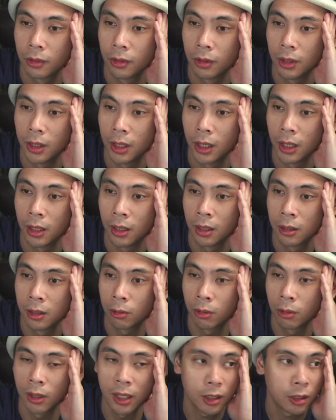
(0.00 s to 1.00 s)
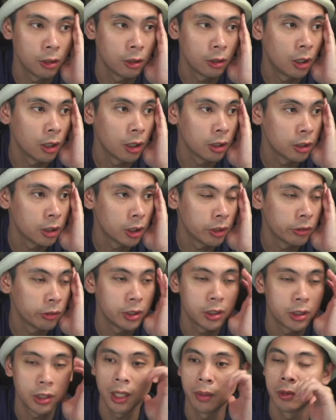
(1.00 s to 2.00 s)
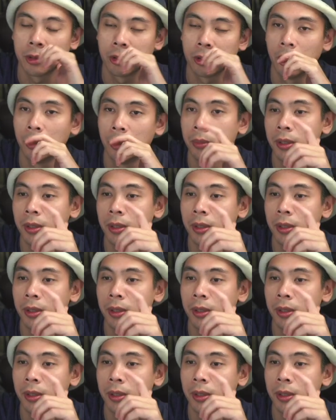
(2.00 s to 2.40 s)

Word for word: Yeah, quite a long delivery time as well,